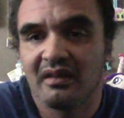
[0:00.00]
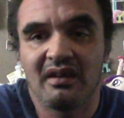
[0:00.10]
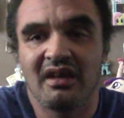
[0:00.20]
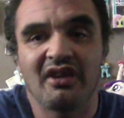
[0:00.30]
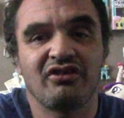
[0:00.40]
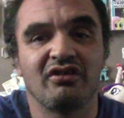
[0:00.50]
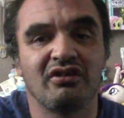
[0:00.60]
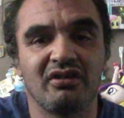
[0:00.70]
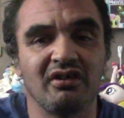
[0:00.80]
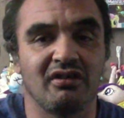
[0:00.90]
then that's their
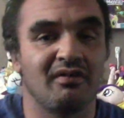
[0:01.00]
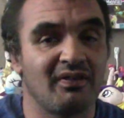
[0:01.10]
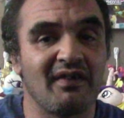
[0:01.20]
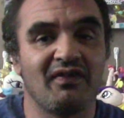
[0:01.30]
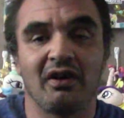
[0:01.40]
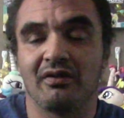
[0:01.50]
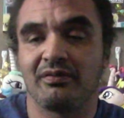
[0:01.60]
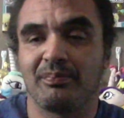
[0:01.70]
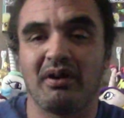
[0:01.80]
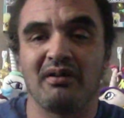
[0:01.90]
decision. If they felt it
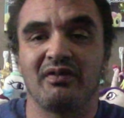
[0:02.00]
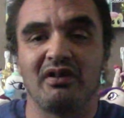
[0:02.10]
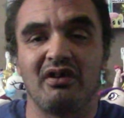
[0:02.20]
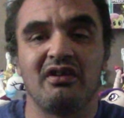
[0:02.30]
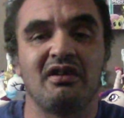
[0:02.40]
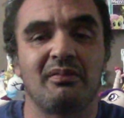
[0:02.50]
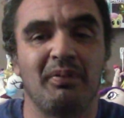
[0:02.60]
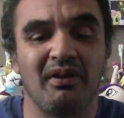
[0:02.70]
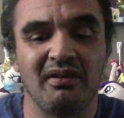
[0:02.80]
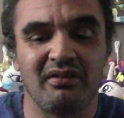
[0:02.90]
was part of a learning
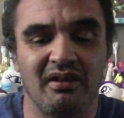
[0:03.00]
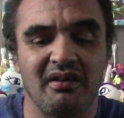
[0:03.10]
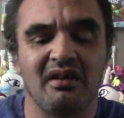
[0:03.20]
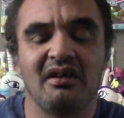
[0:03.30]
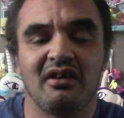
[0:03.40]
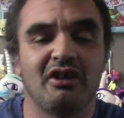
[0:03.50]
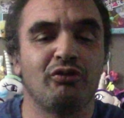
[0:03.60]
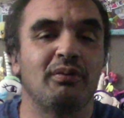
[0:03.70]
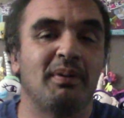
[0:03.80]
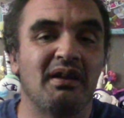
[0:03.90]
experience that
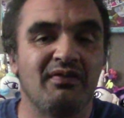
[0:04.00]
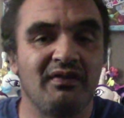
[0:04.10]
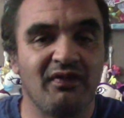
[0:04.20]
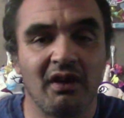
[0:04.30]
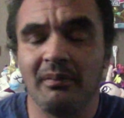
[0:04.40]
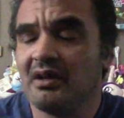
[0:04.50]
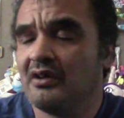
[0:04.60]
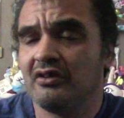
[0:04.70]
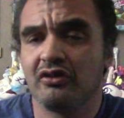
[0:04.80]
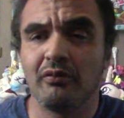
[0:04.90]
kids would benefit from,
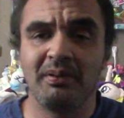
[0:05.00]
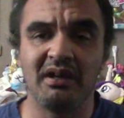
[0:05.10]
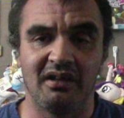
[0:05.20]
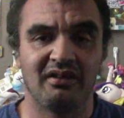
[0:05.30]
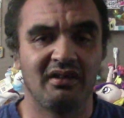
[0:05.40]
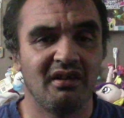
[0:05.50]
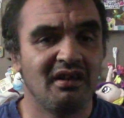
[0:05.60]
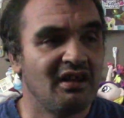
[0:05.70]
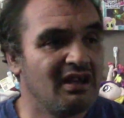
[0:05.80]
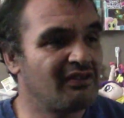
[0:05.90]
so be it.
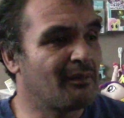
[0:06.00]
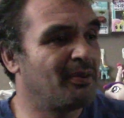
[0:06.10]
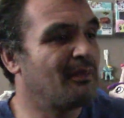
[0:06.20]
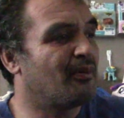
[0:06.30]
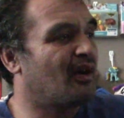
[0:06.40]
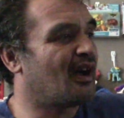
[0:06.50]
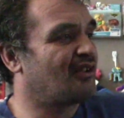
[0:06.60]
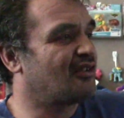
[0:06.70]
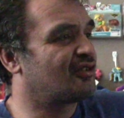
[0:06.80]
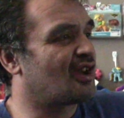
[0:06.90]
If the people
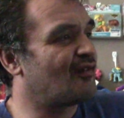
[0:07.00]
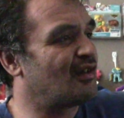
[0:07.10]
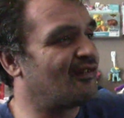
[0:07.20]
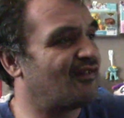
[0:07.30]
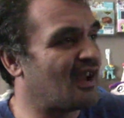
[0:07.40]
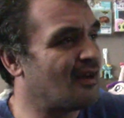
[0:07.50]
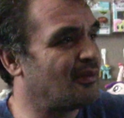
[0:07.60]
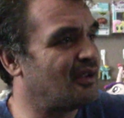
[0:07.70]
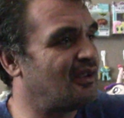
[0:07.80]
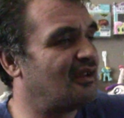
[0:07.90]
at Discovery
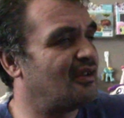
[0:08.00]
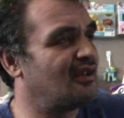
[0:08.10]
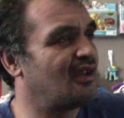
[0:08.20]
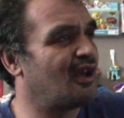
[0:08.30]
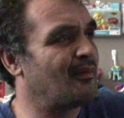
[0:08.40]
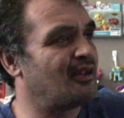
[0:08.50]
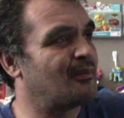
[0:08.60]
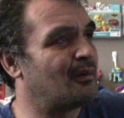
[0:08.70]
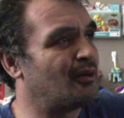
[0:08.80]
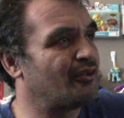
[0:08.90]
Family, Emily,
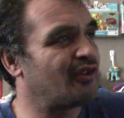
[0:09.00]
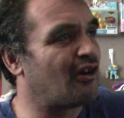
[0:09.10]
but mostly